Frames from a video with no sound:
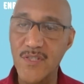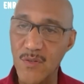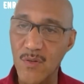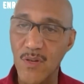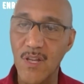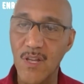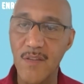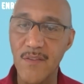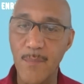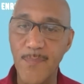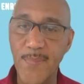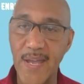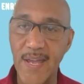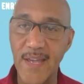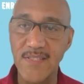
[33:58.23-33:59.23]
you all the
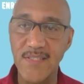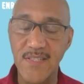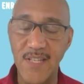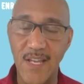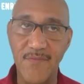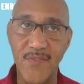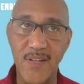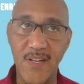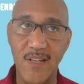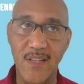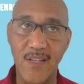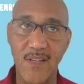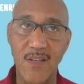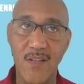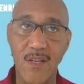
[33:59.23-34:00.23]
best, definitely.